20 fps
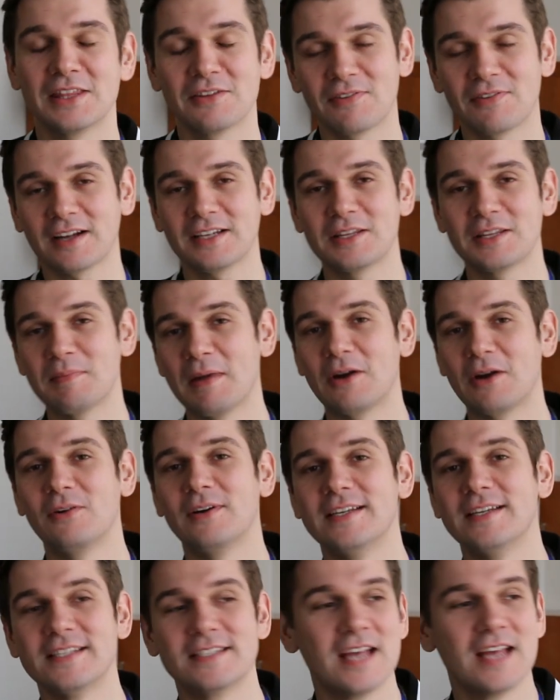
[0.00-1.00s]
The fact of the matter
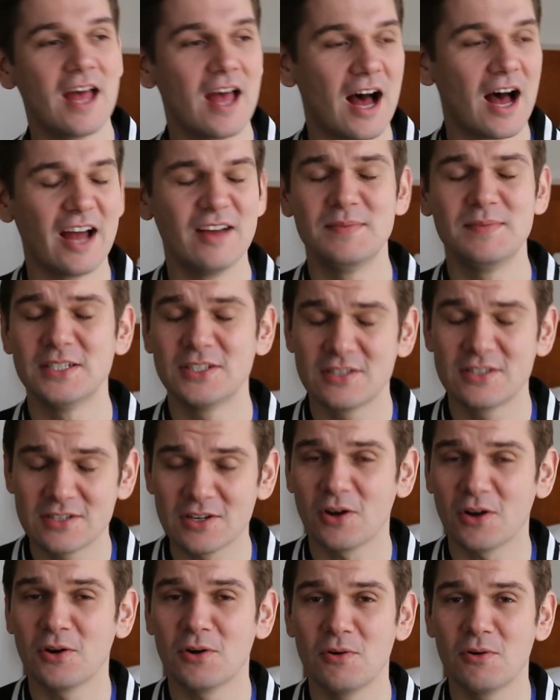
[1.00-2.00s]
is I have been
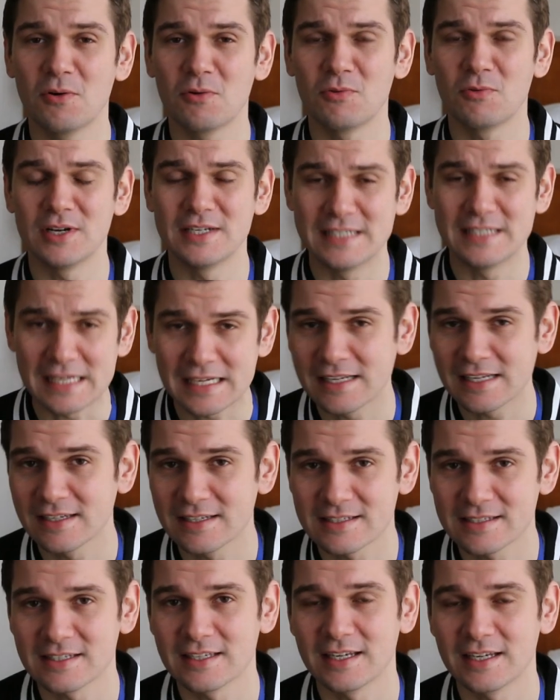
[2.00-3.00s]
so
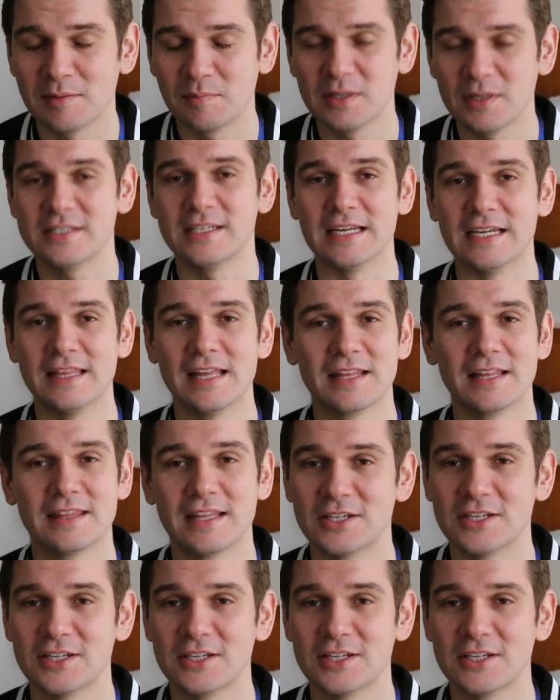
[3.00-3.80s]
ridiculously busy that